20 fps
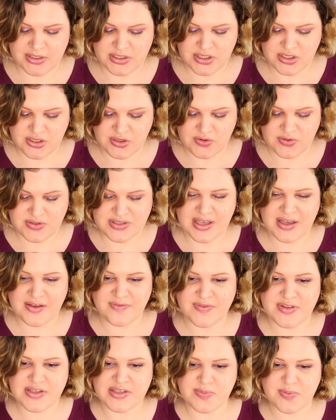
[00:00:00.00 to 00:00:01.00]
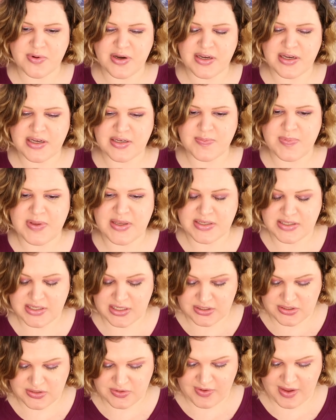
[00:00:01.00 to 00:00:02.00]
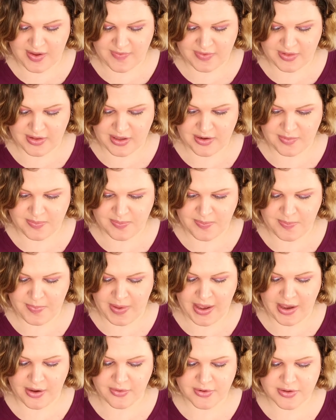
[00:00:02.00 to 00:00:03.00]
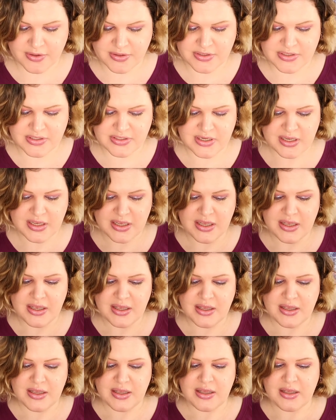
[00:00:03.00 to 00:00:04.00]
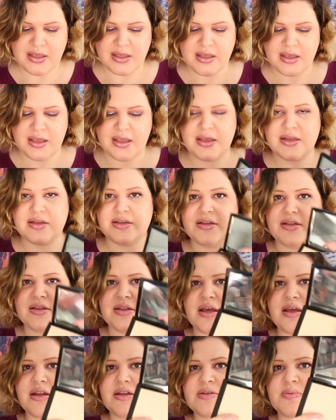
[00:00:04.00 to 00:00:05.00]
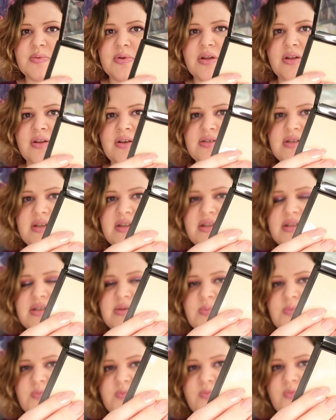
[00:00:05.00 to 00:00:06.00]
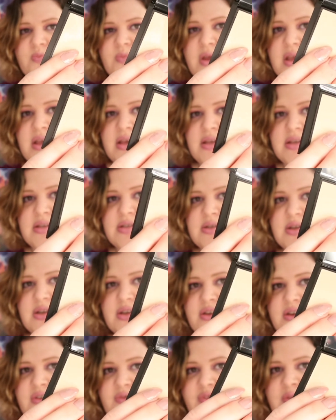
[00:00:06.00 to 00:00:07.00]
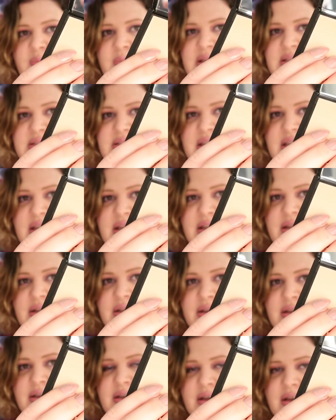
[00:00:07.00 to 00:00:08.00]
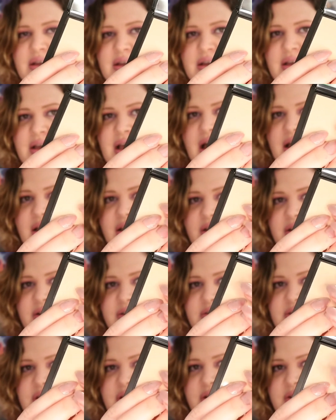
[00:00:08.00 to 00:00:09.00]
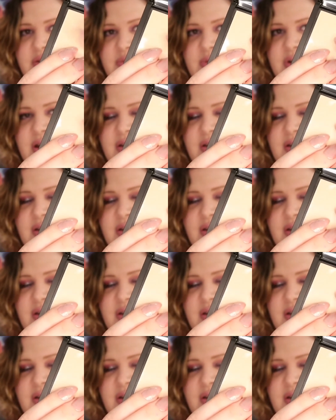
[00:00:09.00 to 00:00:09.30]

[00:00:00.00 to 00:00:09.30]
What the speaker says: much use out of this product because I do have a lot of powders, and that is what it looks like. This is good for my skin, color, tone,